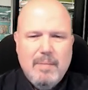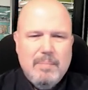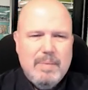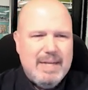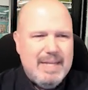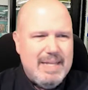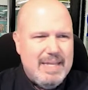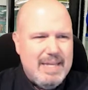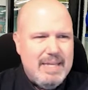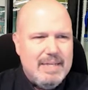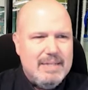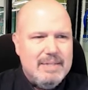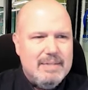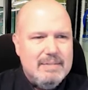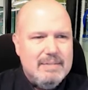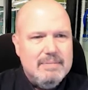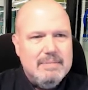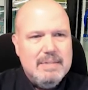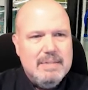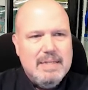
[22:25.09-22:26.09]
Again,
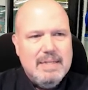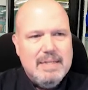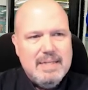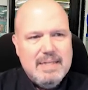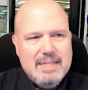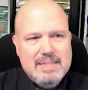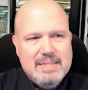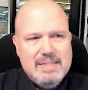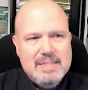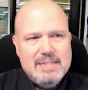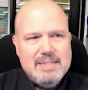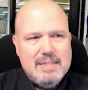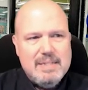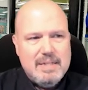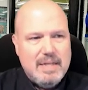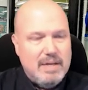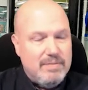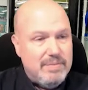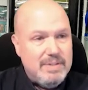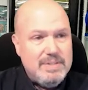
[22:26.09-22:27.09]
is this
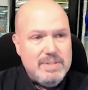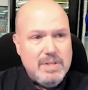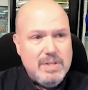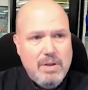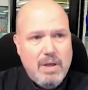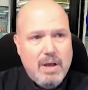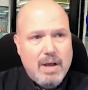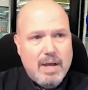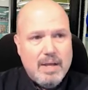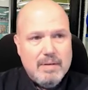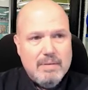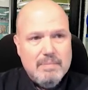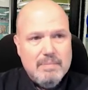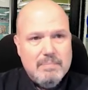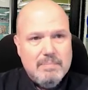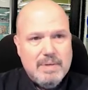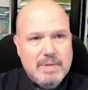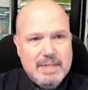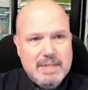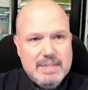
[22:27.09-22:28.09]
enough? It's a lot,
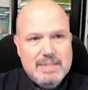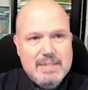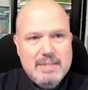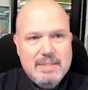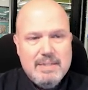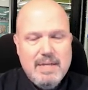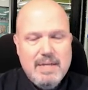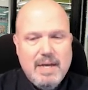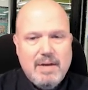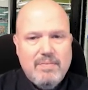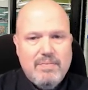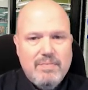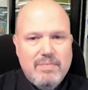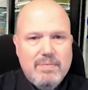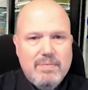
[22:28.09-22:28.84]
but is it enough